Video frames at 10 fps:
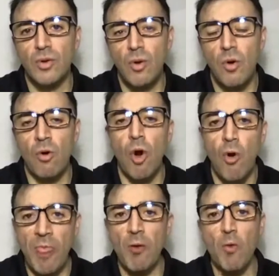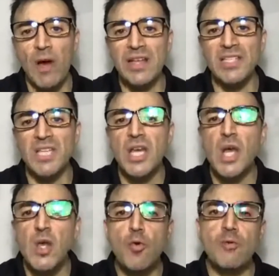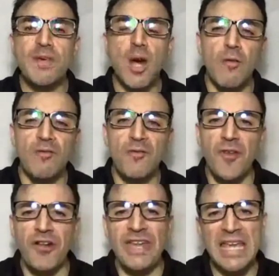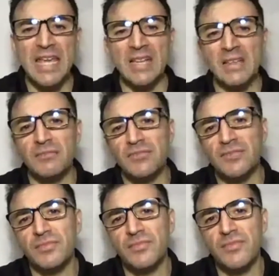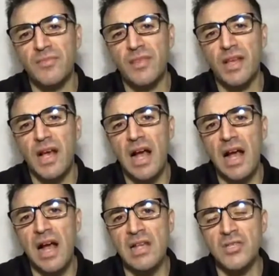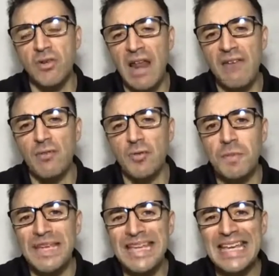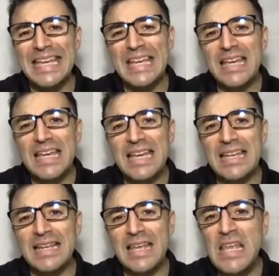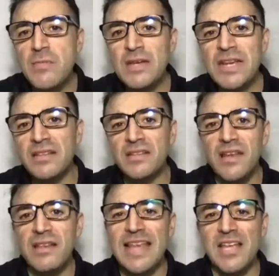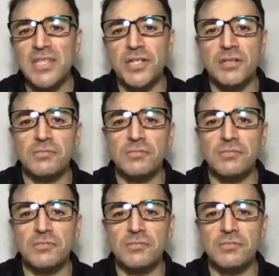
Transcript: Or otherwise, you will become very ill and your life could be in imminent danger.